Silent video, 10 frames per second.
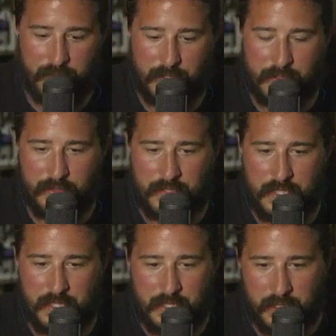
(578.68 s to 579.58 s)
can
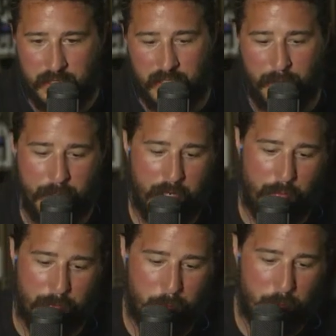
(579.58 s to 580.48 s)
see, I'm not a
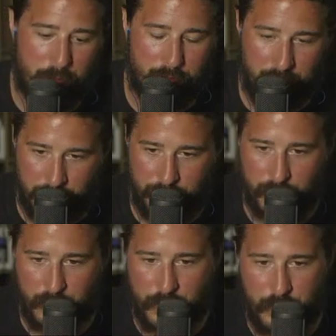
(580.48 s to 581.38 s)
reporter for
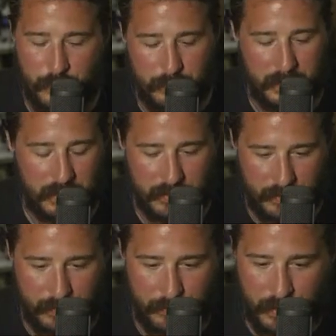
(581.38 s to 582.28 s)
the news because I
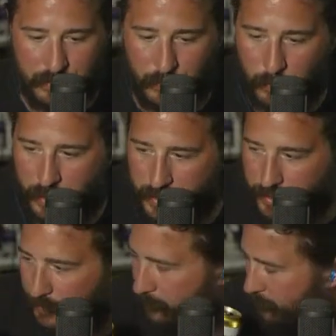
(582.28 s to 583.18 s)
have a face for radio.